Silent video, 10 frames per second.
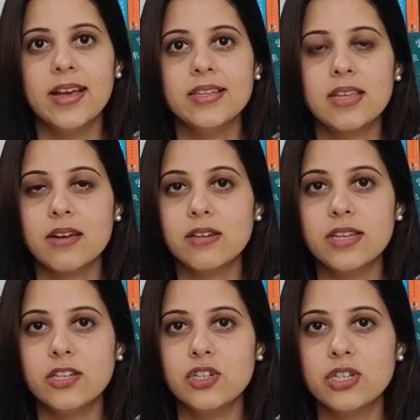
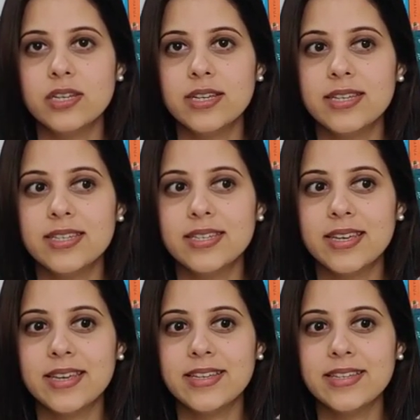suddenly she
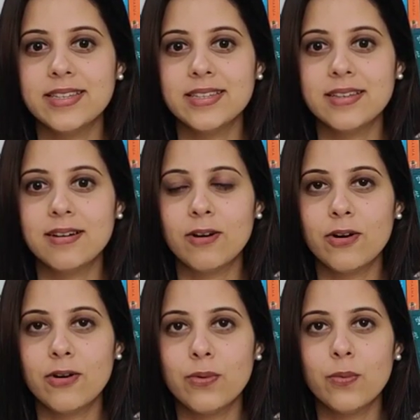sees
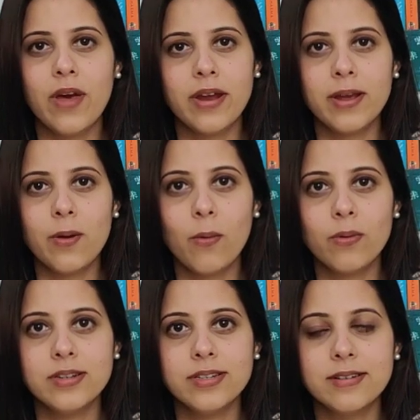her very
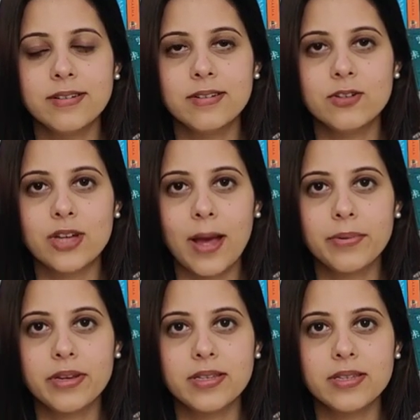old
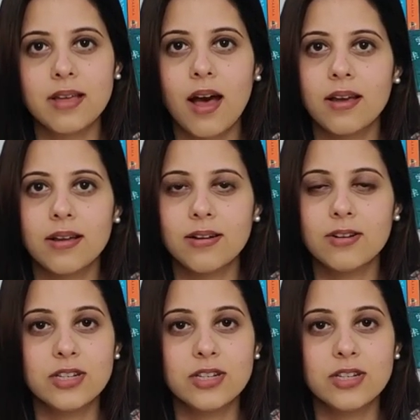Japanese high